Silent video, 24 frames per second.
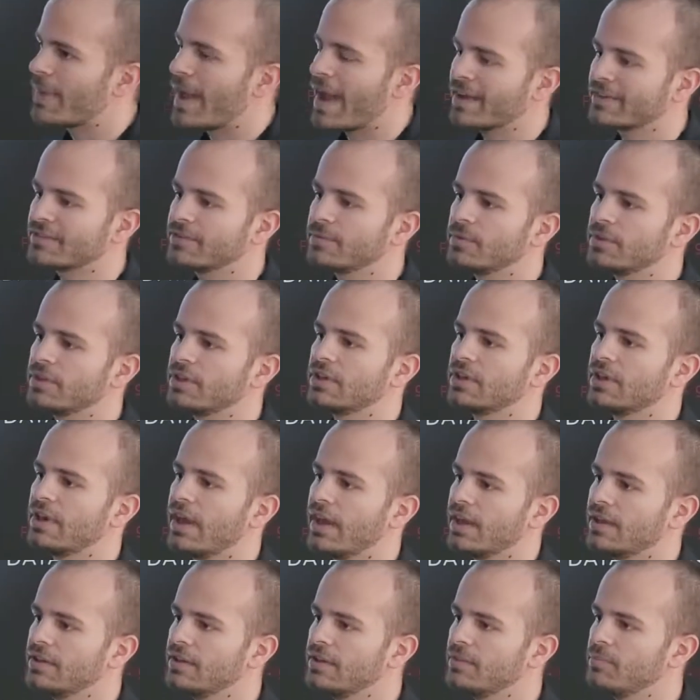maximally
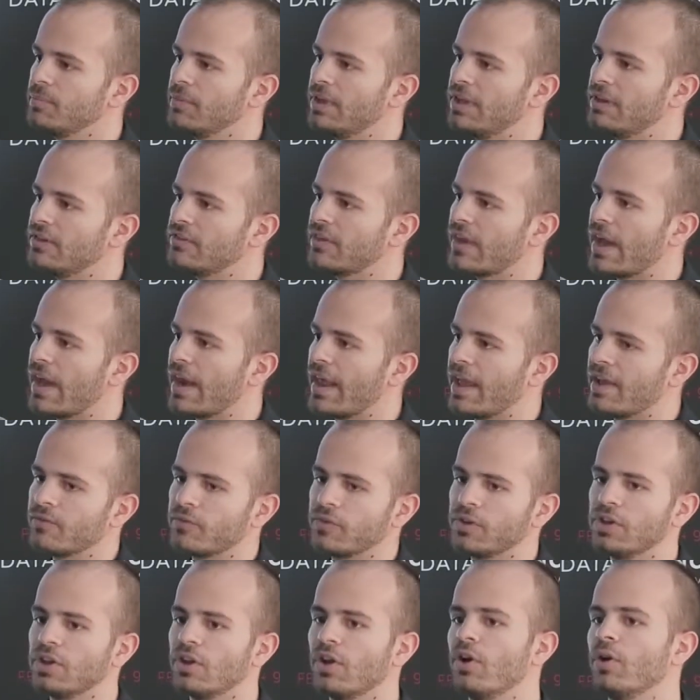connected means that
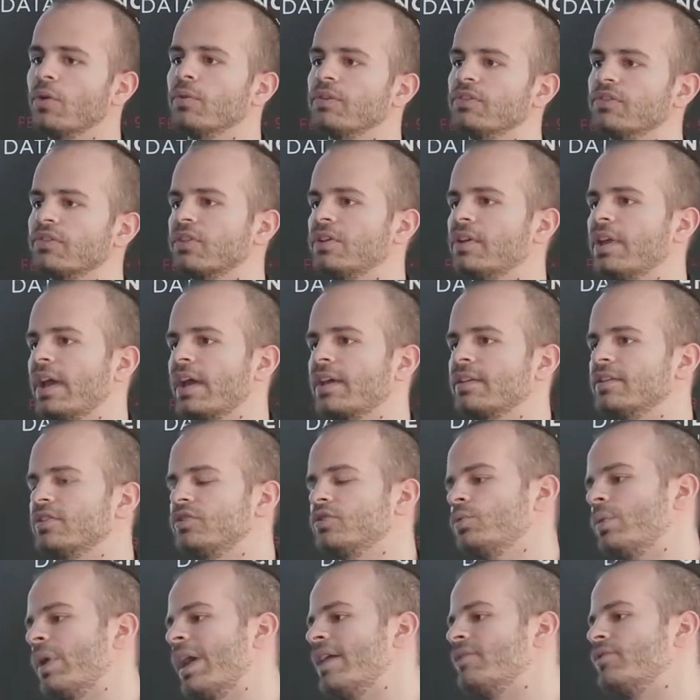every node is connected
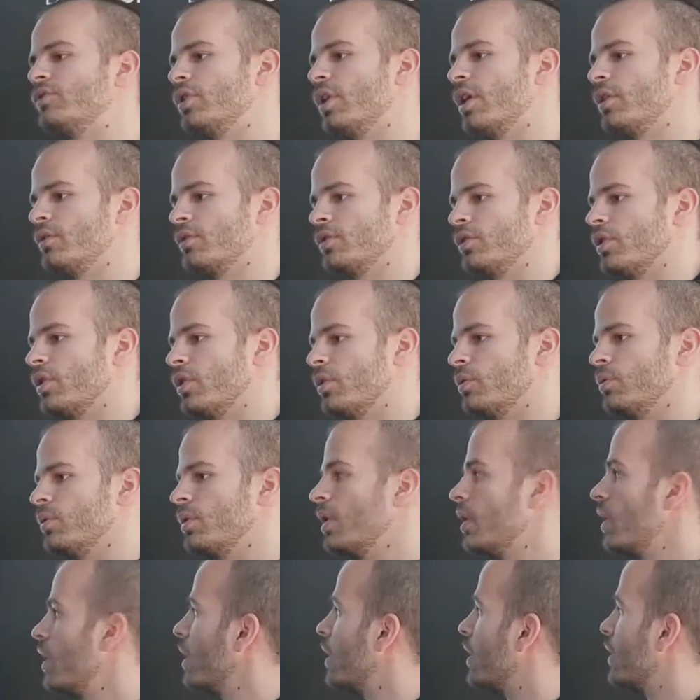to every other node.
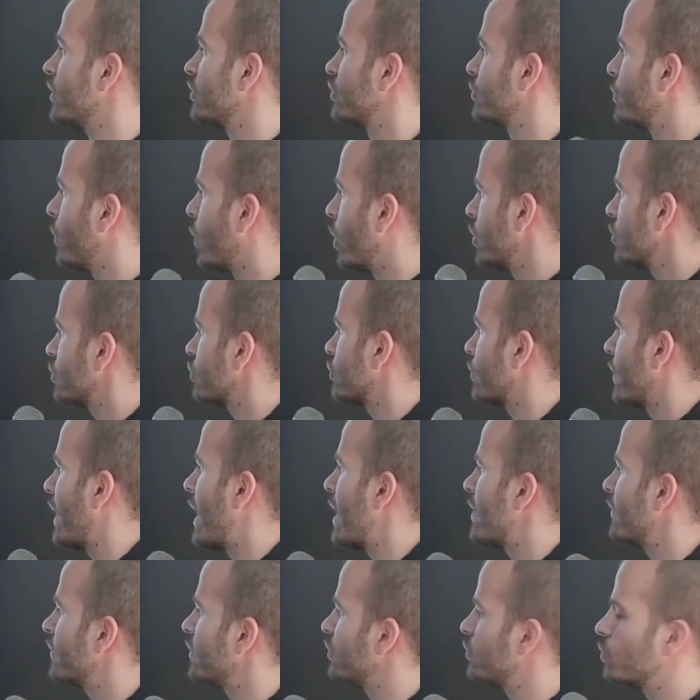A sparse
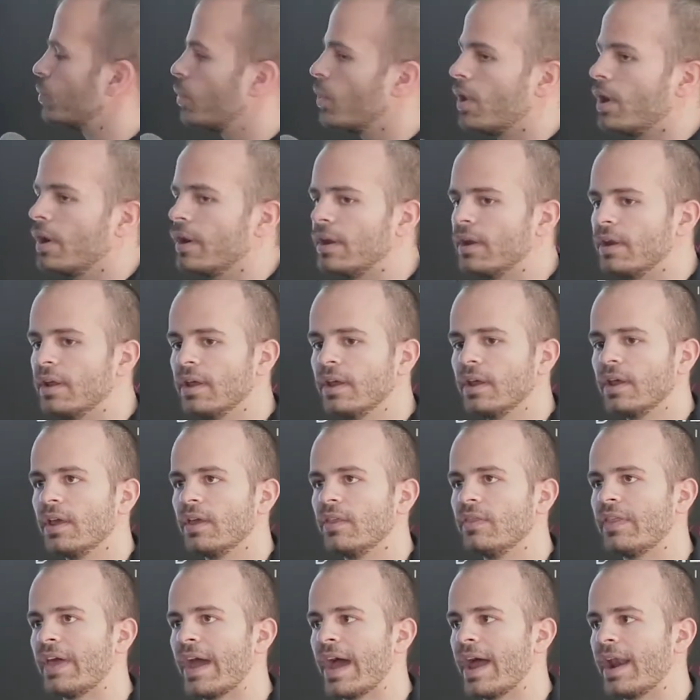graph is one
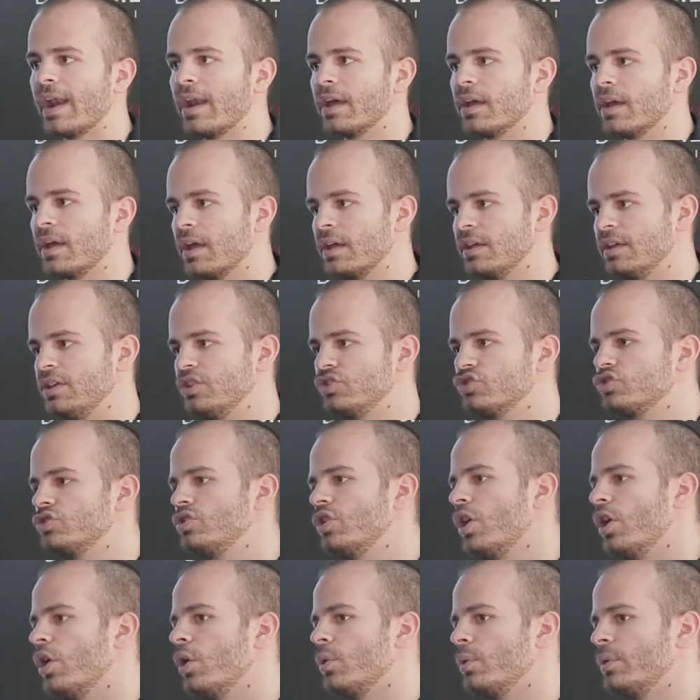that each
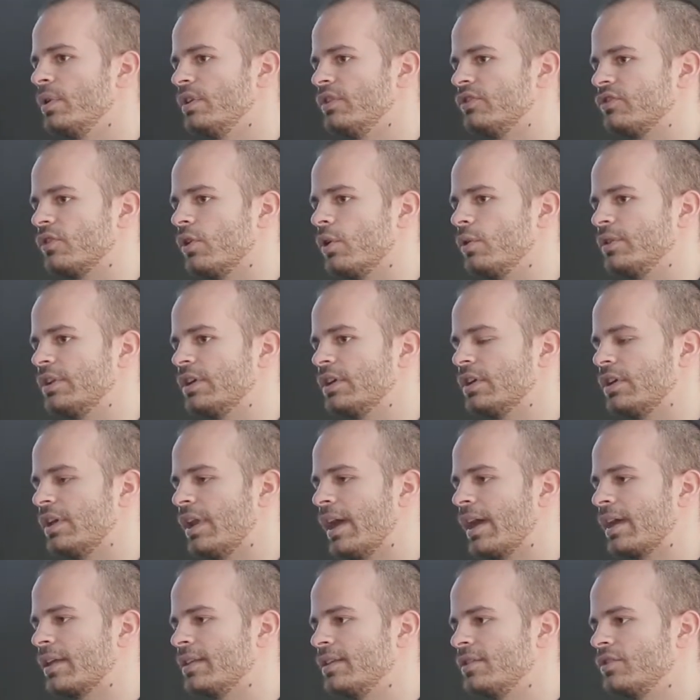node is only
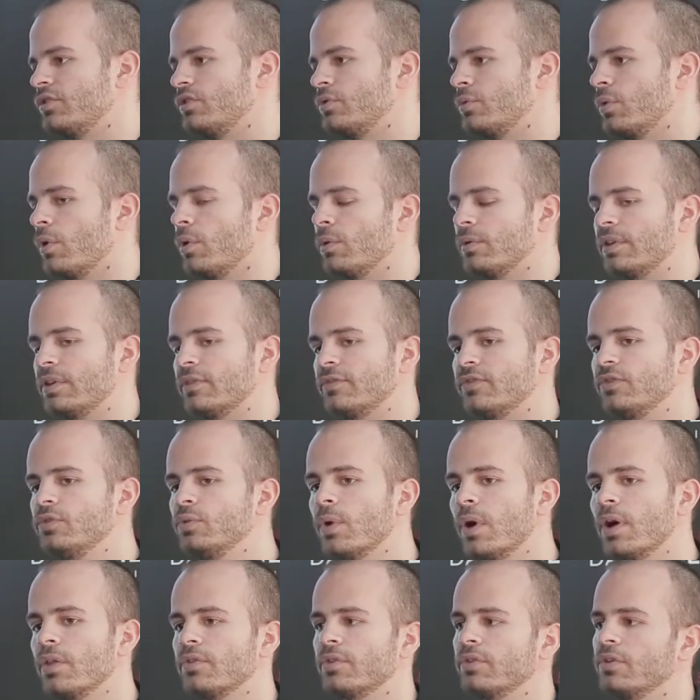connected to only a
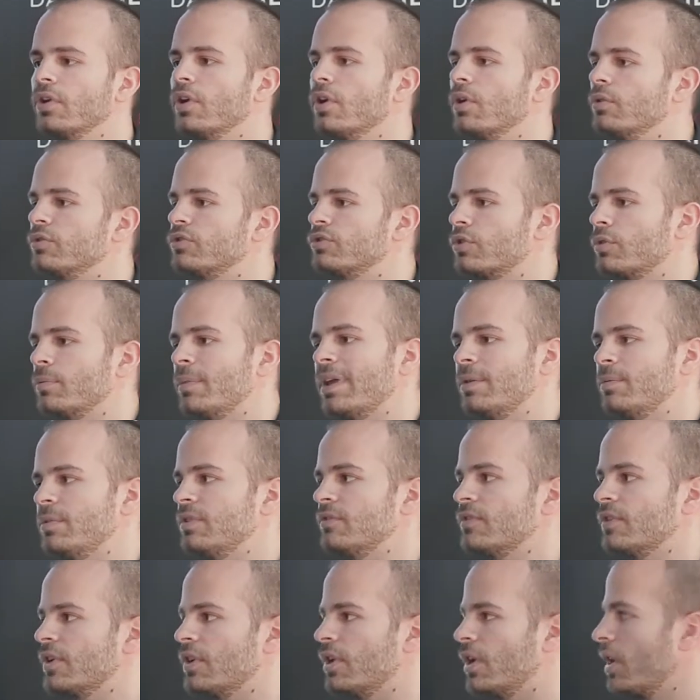few other nodes, or maybe
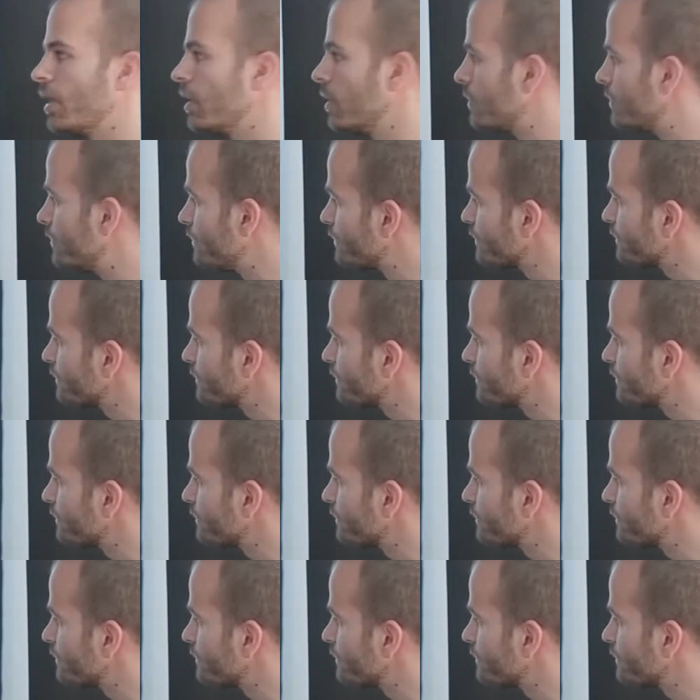even none.